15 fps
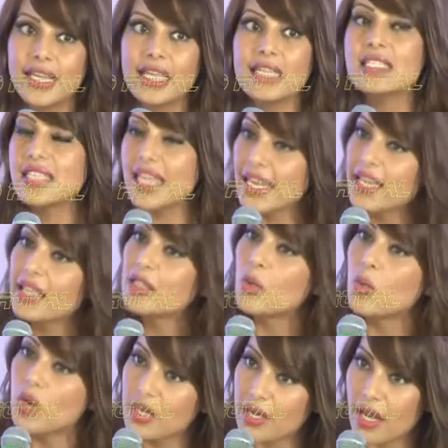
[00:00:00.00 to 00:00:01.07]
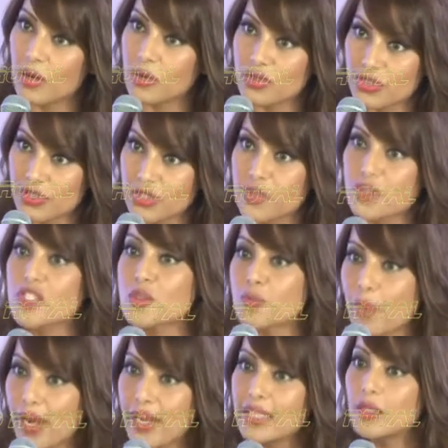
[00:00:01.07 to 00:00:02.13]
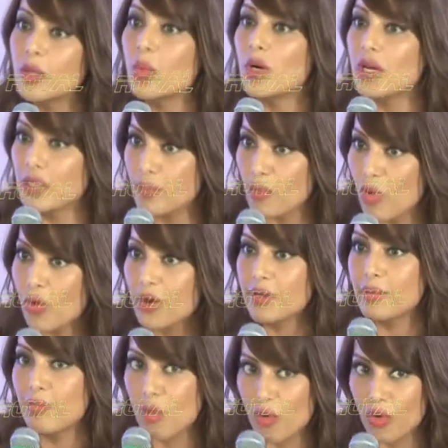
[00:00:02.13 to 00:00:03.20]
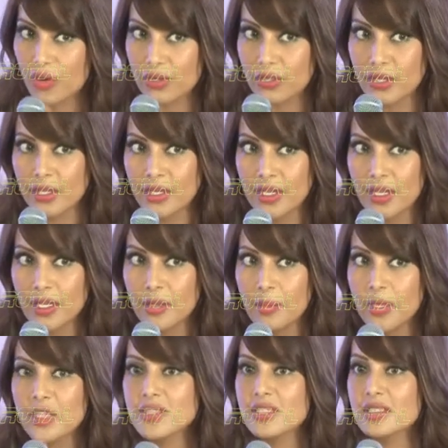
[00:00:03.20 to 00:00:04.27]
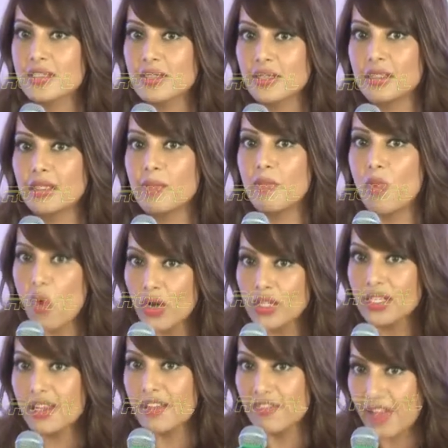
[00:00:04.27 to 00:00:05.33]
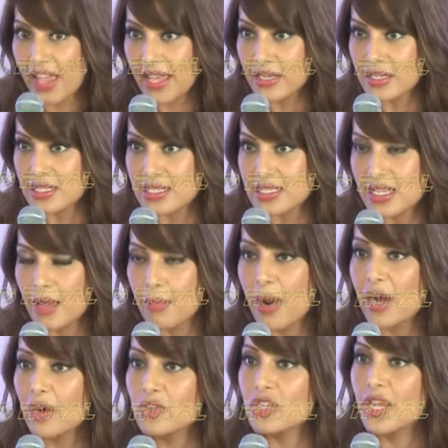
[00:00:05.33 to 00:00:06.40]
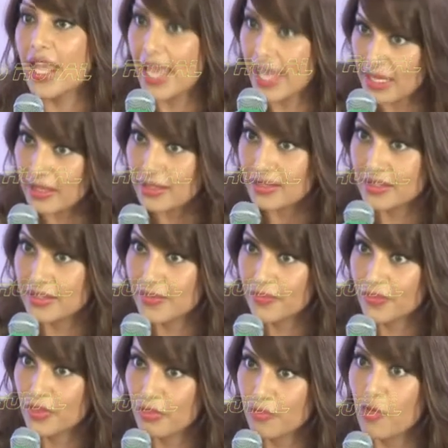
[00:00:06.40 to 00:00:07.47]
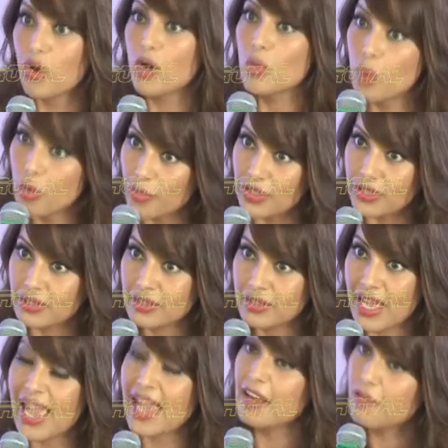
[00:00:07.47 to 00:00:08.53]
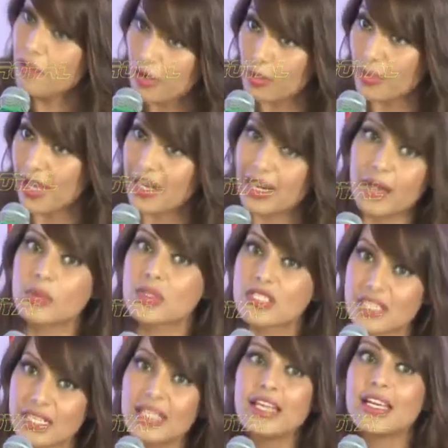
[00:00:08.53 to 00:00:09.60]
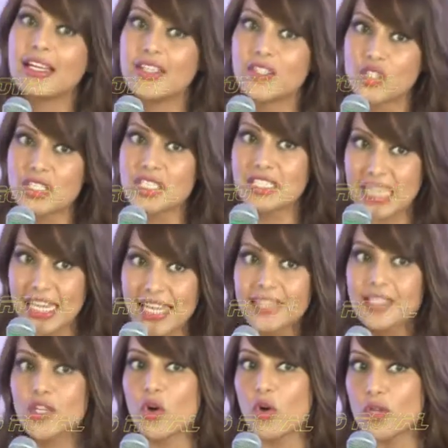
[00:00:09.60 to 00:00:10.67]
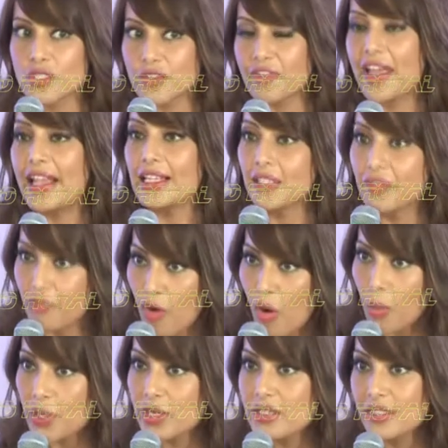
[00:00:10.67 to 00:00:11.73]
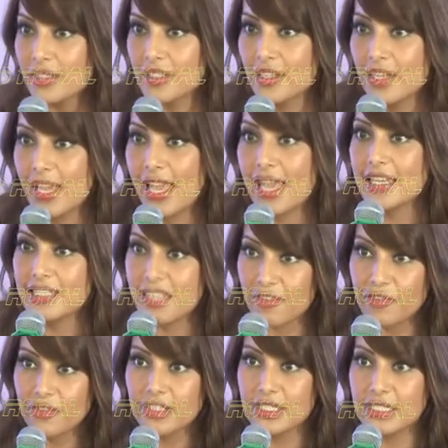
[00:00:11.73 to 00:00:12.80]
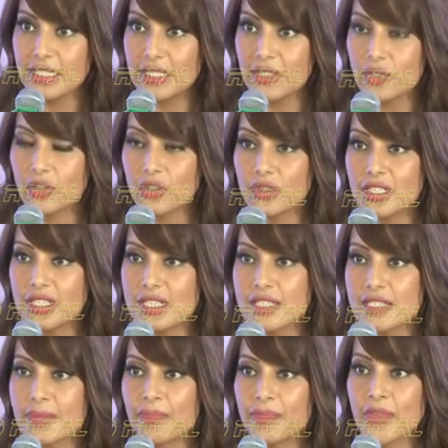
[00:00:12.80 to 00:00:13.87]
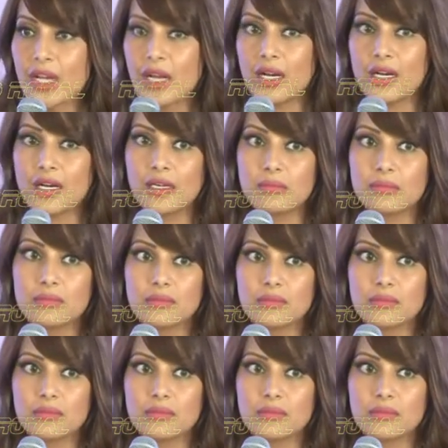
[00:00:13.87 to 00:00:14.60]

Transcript: in taking the word out, you know, spreading the word more and more. Because the more the awareness about health for a woman and for a man, I would say just take the cause of health forward. And definitely, you know, these uh,